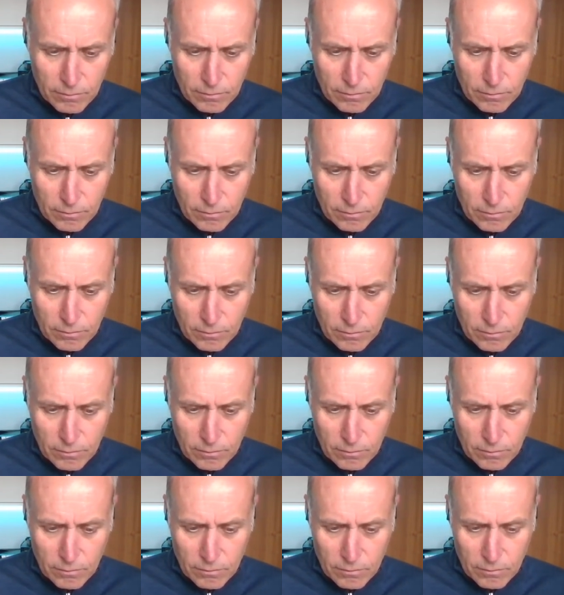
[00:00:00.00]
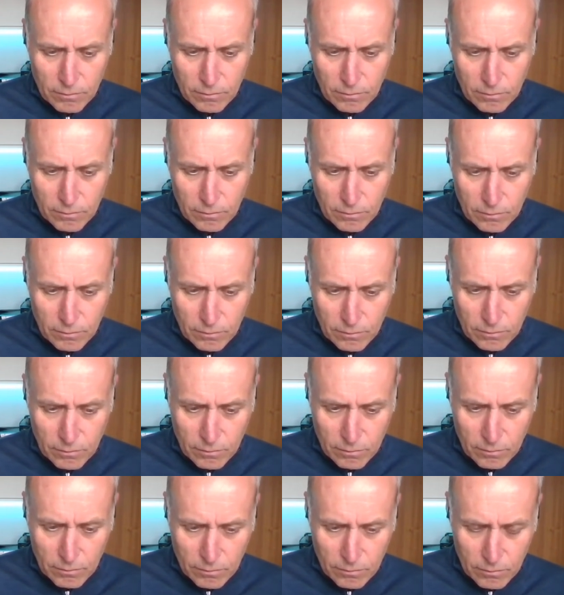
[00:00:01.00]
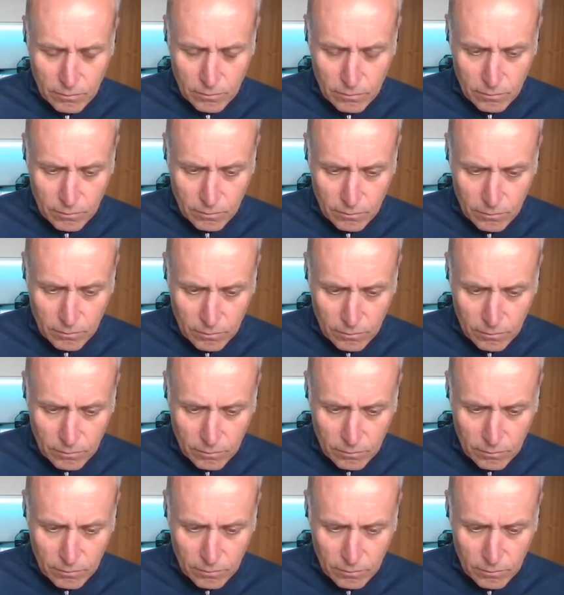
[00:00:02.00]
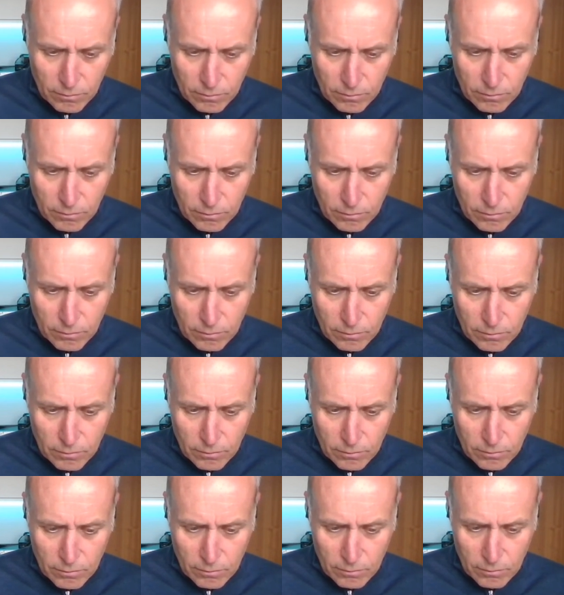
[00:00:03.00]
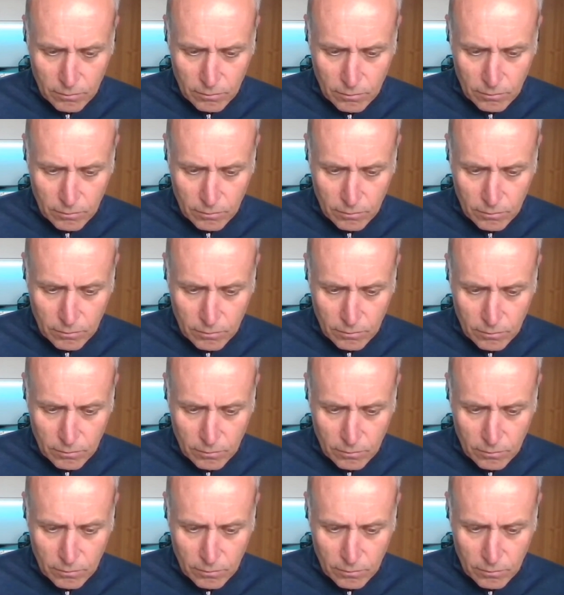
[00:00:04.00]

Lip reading: No words are spoken by the person on screen.